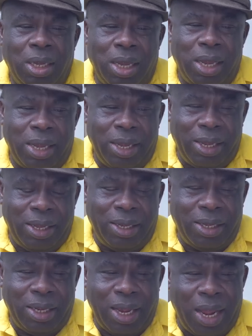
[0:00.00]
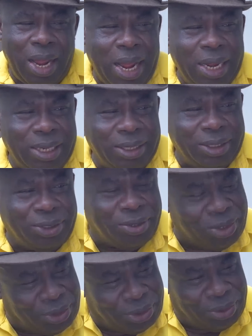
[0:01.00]
I
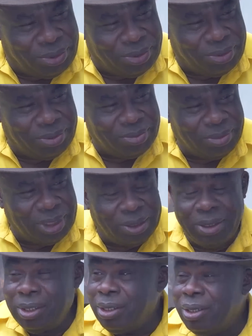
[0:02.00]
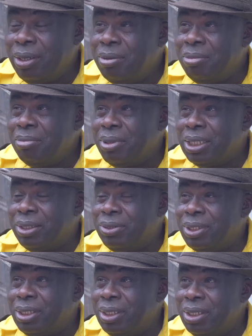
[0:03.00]
trust you. But you
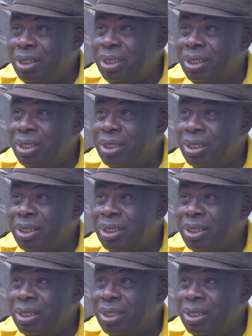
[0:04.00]
see,